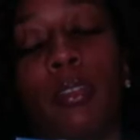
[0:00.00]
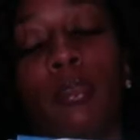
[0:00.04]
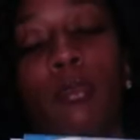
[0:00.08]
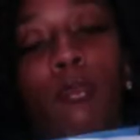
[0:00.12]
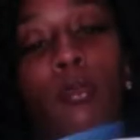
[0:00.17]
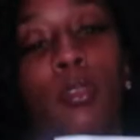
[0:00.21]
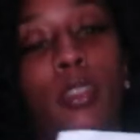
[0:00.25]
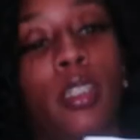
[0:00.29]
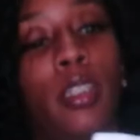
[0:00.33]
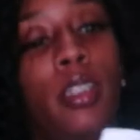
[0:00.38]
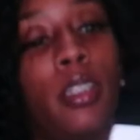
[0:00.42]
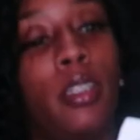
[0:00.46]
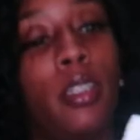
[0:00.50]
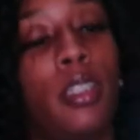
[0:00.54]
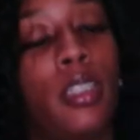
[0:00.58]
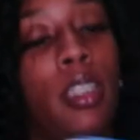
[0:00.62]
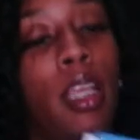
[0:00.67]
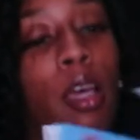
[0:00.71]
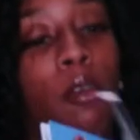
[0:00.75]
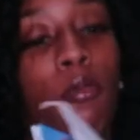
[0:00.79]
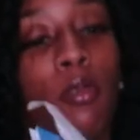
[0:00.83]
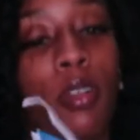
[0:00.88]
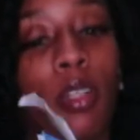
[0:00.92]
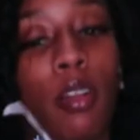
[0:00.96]
be using it
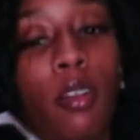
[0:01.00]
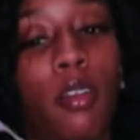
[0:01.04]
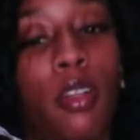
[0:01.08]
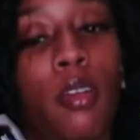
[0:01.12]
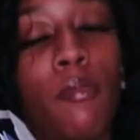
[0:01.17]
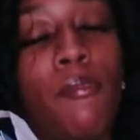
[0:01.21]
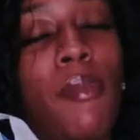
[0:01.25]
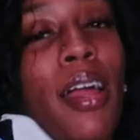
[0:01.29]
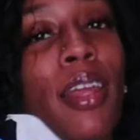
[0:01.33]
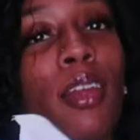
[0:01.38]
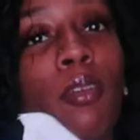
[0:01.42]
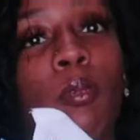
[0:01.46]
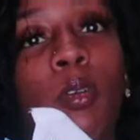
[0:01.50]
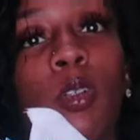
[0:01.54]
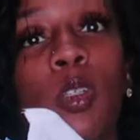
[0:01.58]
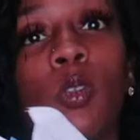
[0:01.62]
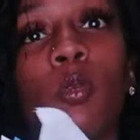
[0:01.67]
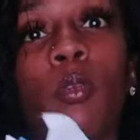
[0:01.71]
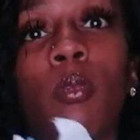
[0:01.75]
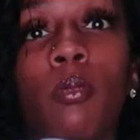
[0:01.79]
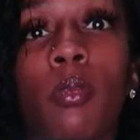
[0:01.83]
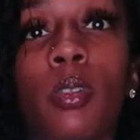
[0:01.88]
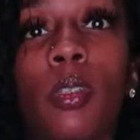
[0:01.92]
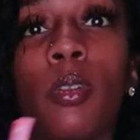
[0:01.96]
because I really don't need to buy no more
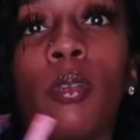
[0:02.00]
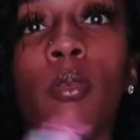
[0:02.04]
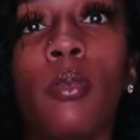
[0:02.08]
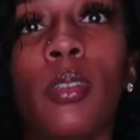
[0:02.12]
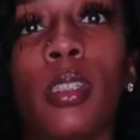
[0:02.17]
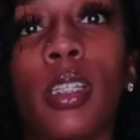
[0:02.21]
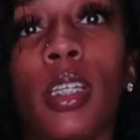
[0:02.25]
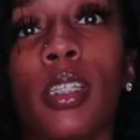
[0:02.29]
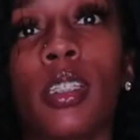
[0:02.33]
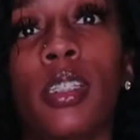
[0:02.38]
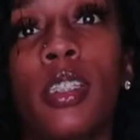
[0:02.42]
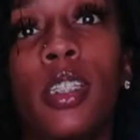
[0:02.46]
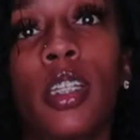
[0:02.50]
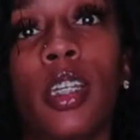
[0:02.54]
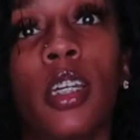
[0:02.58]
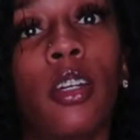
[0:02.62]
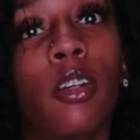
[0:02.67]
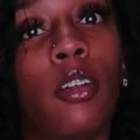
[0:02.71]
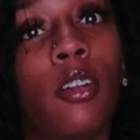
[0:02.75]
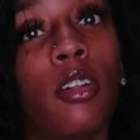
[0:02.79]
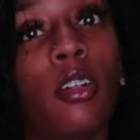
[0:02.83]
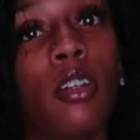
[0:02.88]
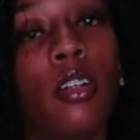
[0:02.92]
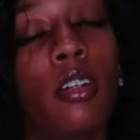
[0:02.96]
swimsuits because your
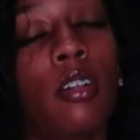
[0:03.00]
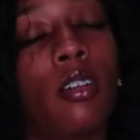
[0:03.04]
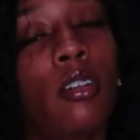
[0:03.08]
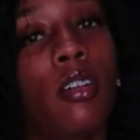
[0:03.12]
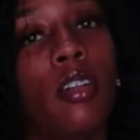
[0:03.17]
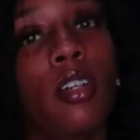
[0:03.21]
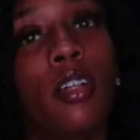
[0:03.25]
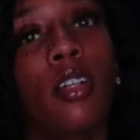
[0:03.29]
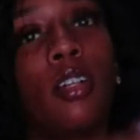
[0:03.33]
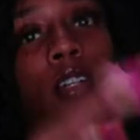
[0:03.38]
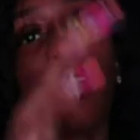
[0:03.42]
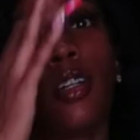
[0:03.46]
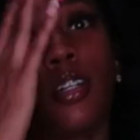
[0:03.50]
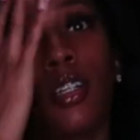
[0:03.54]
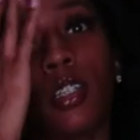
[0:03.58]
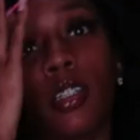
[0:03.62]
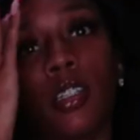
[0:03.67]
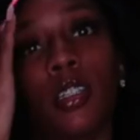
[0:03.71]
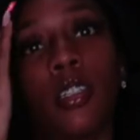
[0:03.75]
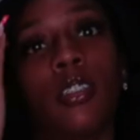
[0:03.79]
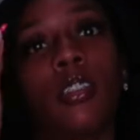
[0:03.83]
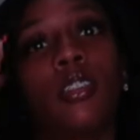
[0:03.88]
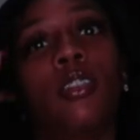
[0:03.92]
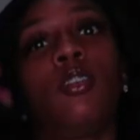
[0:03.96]
girl
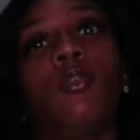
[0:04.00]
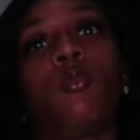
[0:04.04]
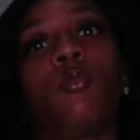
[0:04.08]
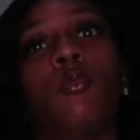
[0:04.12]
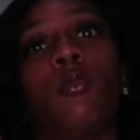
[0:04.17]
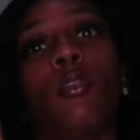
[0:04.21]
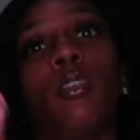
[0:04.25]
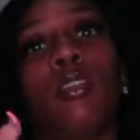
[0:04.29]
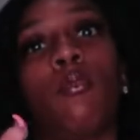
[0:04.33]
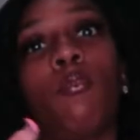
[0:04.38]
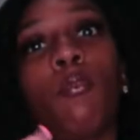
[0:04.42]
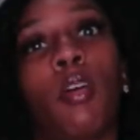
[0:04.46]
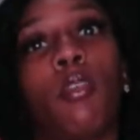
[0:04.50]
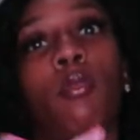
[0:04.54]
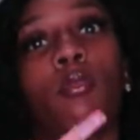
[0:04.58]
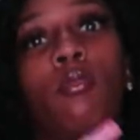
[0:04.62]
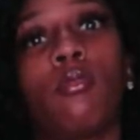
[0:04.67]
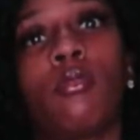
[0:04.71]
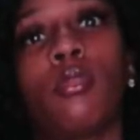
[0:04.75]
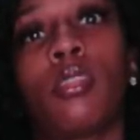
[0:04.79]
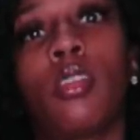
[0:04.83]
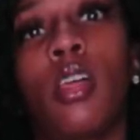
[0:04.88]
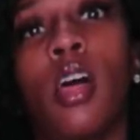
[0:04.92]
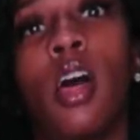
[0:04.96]
just doing the most.